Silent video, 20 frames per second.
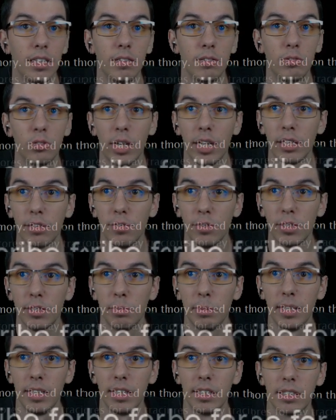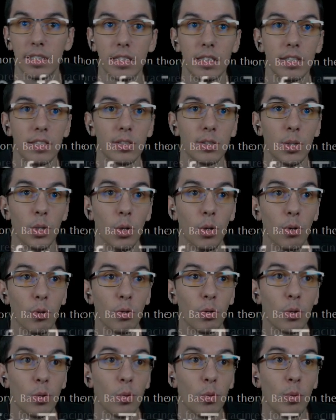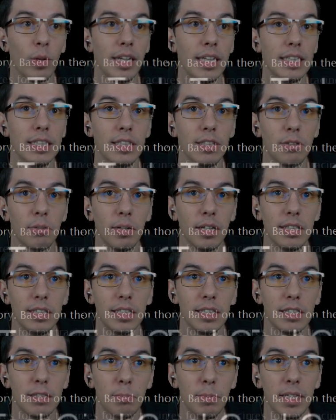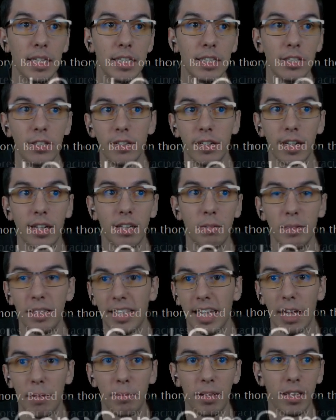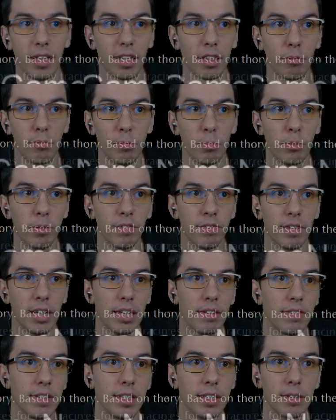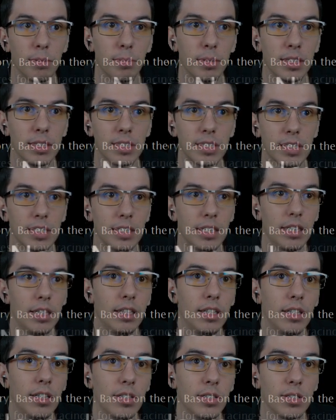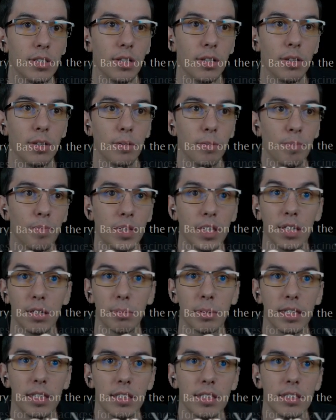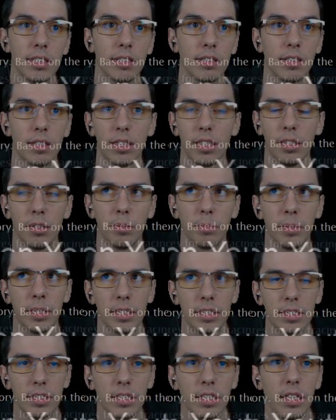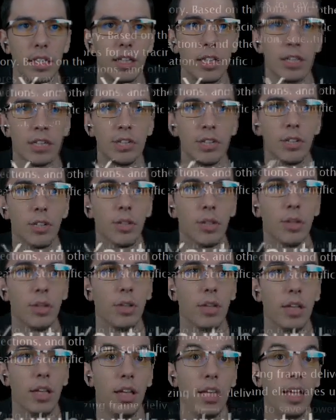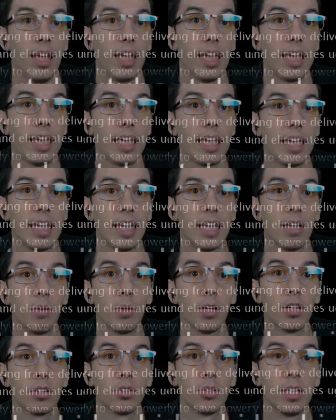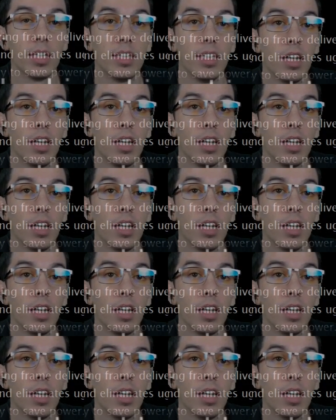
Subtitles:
transfer speeds. So crazy speeds, and you're not going to be capped at like 3.5 gigabits. So gigabits. So, and we also get the